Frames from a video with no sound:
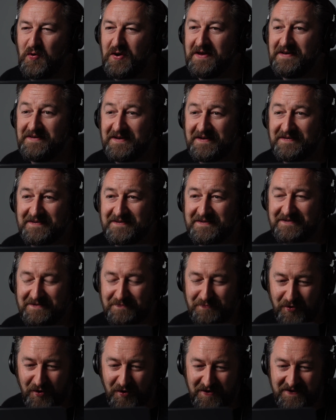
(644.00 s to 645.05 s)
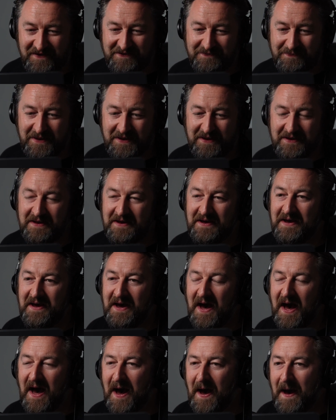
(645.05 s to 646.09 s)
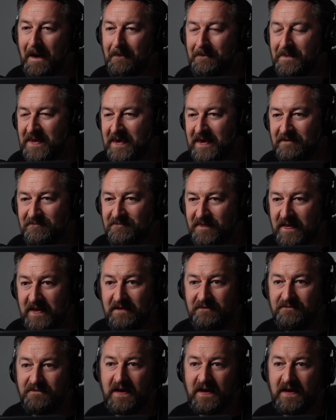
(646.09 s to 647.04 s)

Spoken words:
it doesn't surprise me if